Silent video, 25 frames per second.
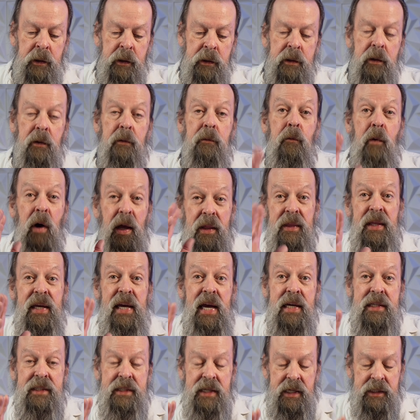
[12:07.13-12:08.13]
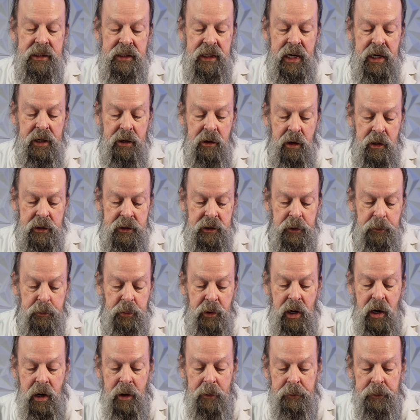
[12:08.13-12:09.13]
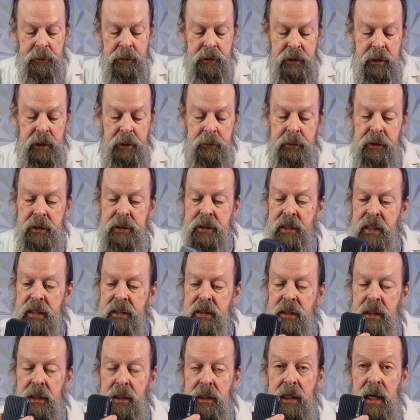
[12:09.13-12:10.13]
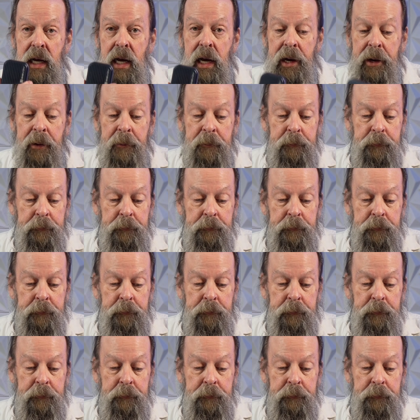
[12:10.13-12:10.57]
So it wasn't the SSD causing the problems, it was this little guy.